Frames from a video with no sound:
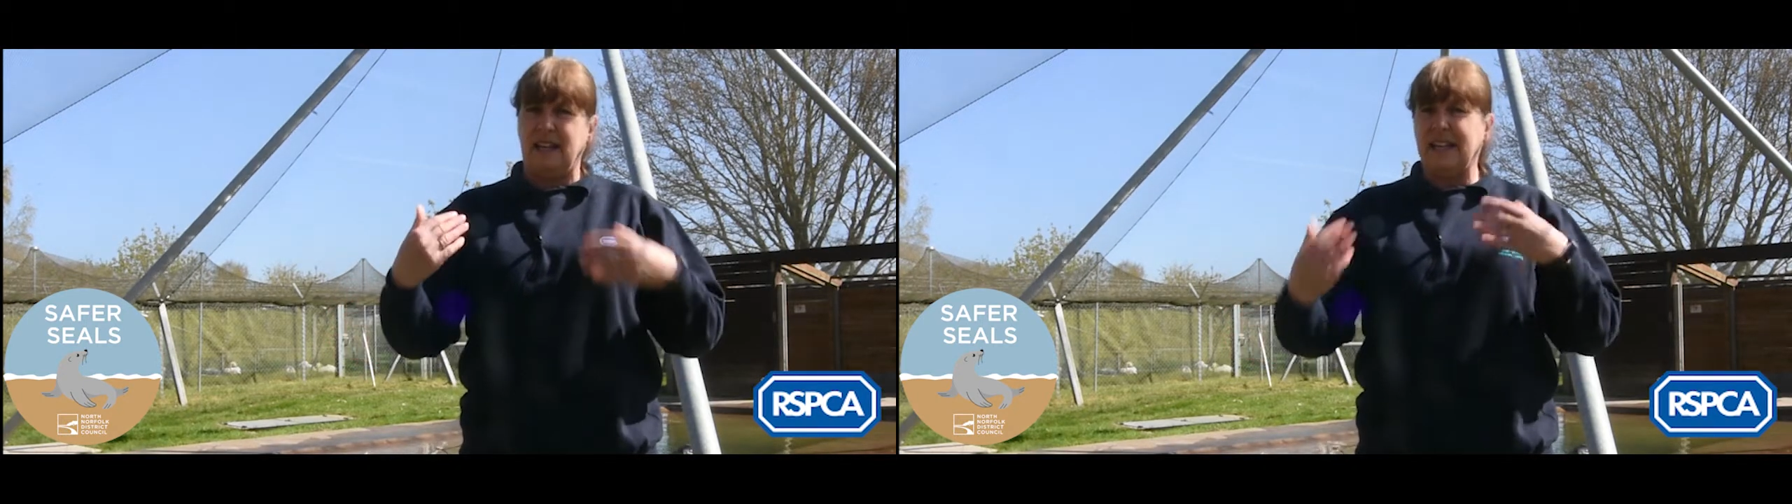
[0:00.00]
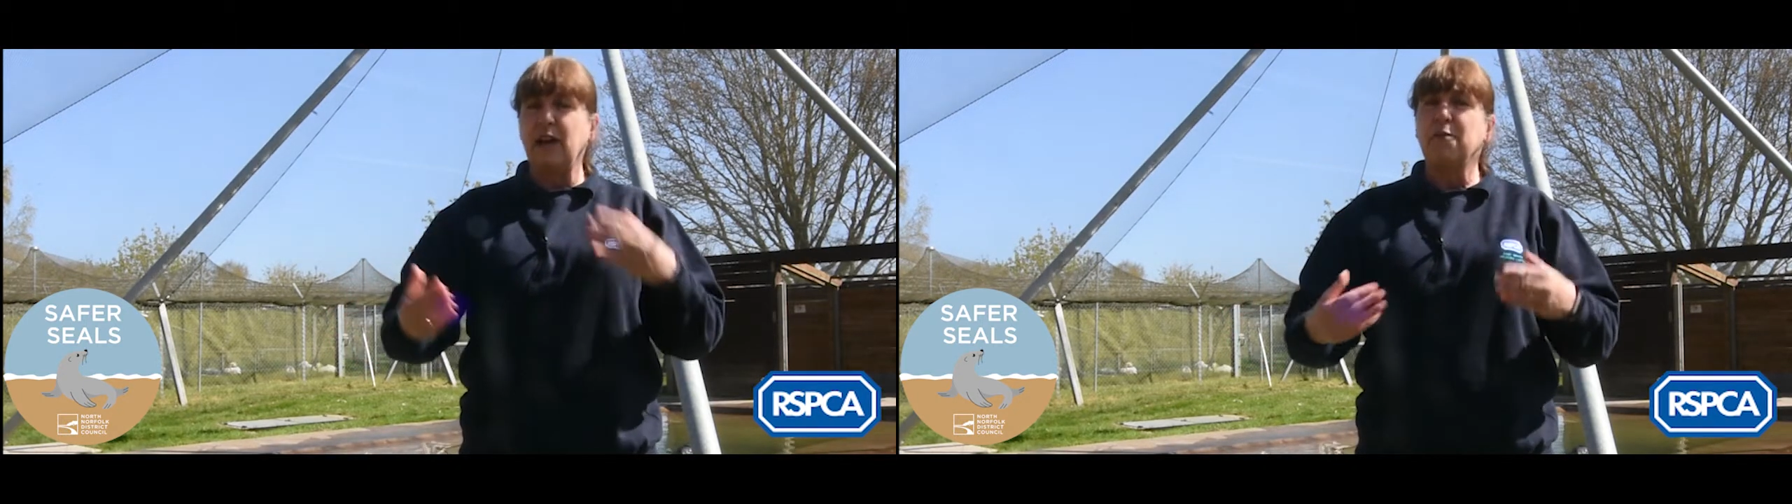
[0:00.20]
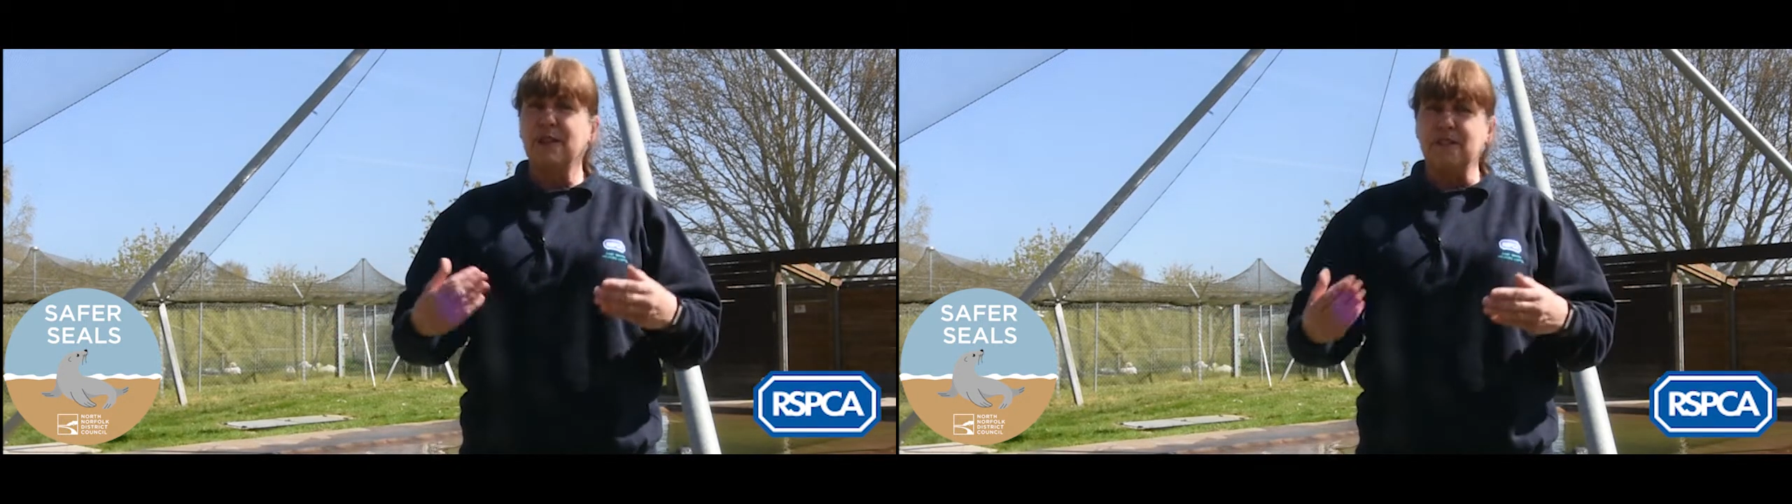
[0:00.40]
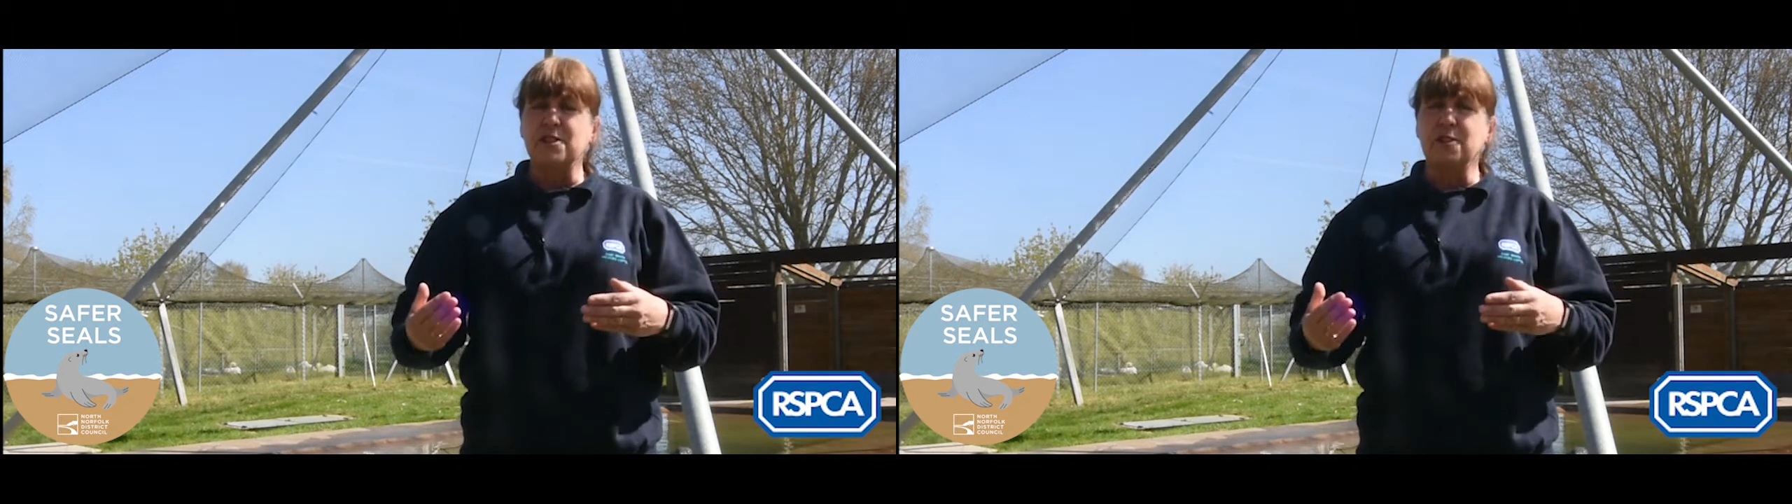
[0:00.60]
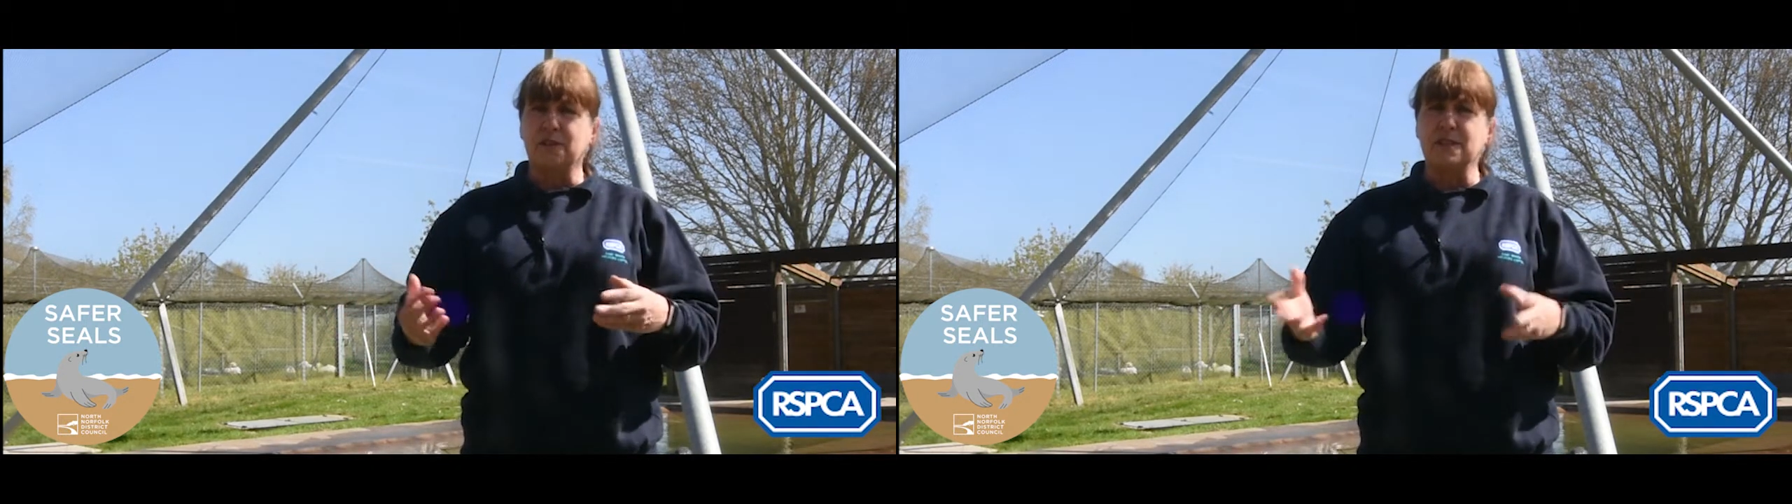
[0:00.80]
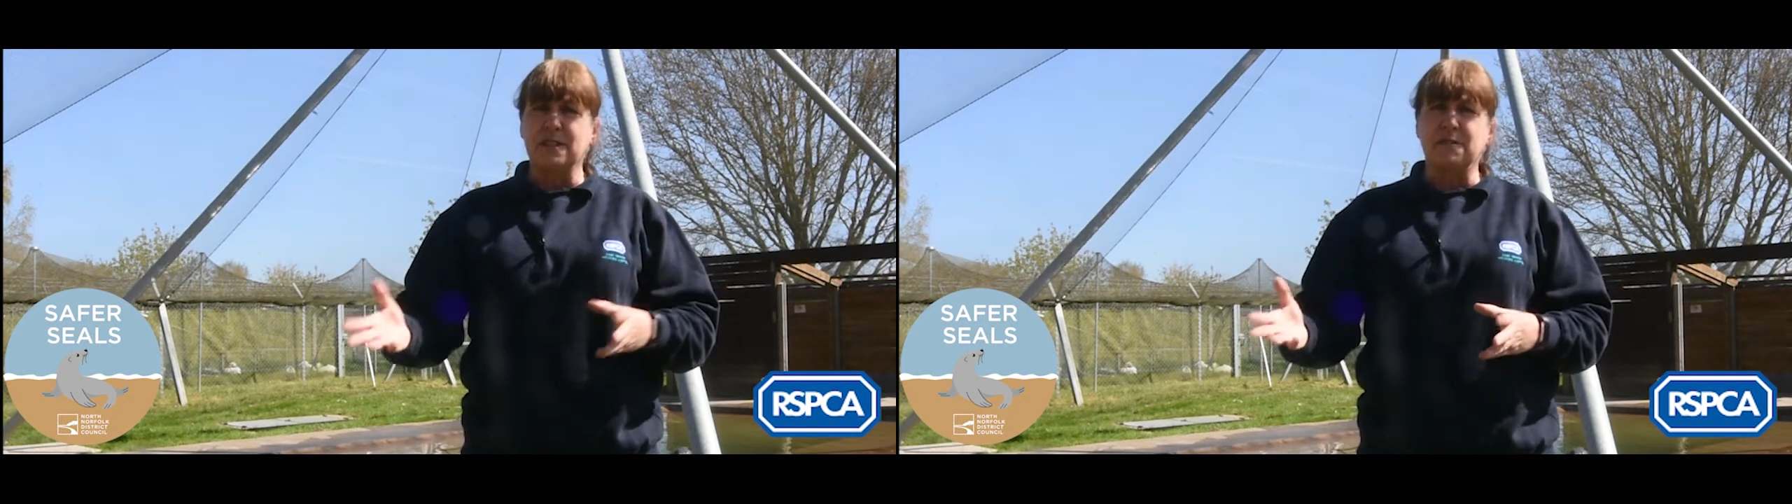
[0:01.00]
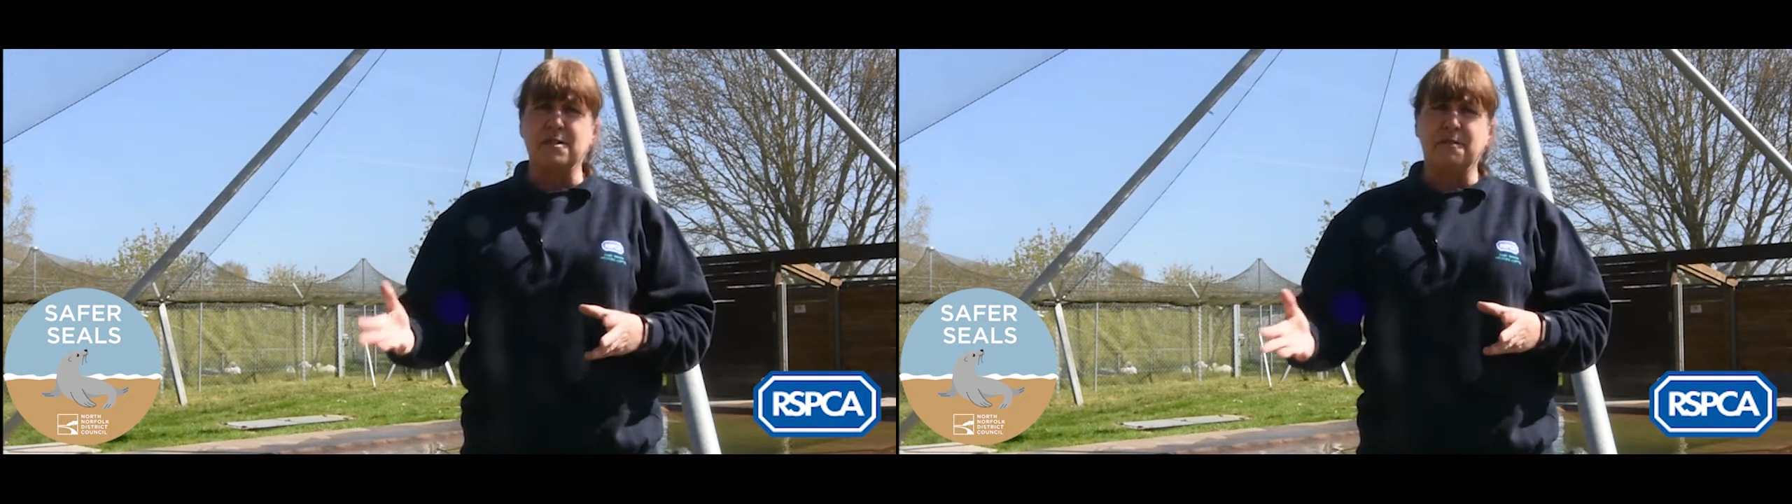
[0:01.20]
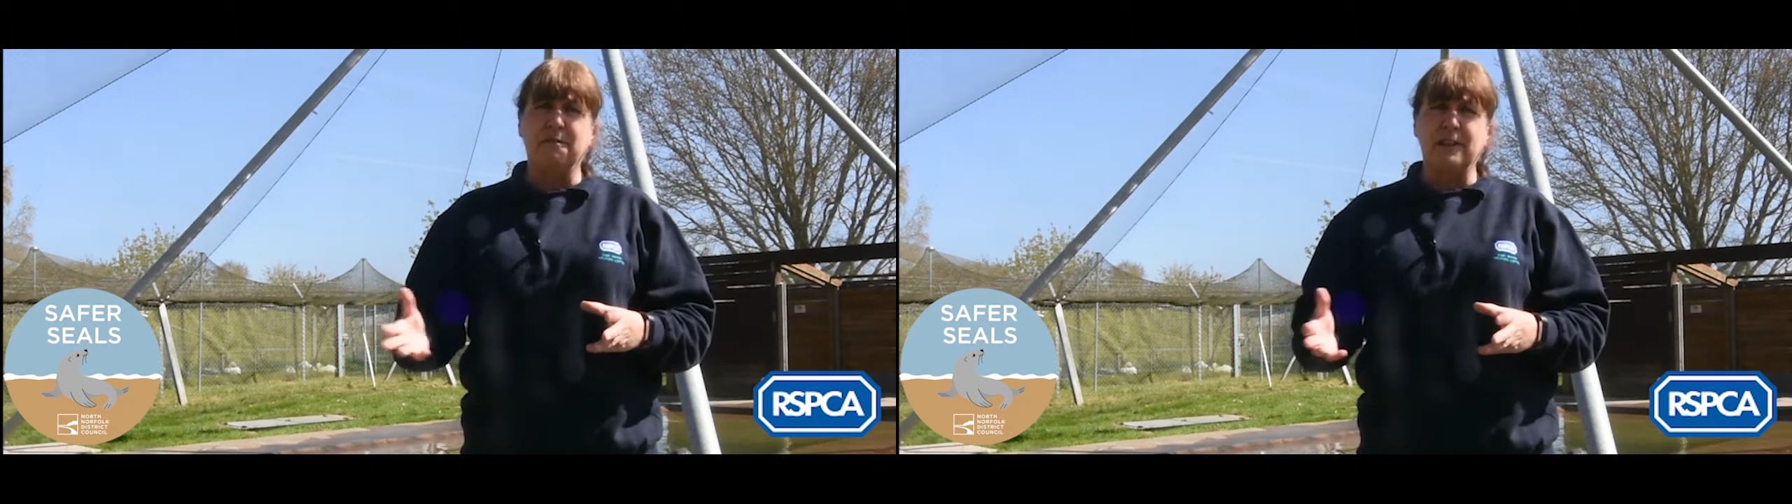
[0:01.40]
get rid of the
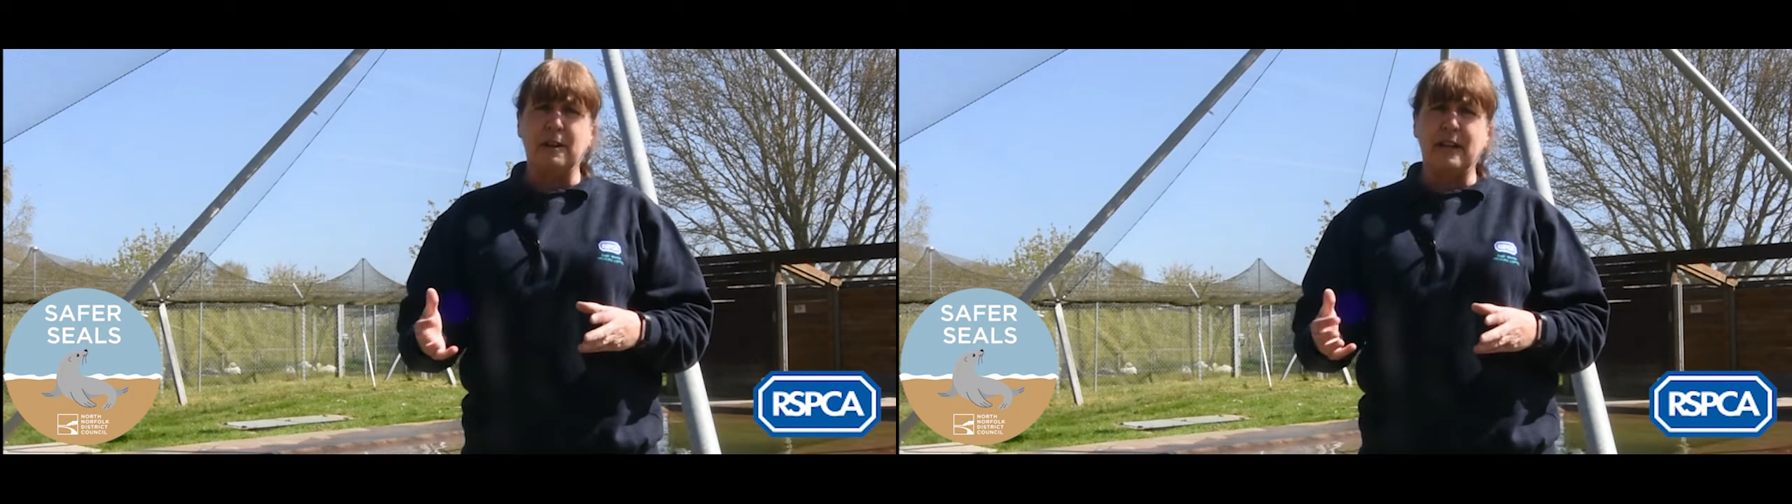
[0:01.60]
toxins and feel a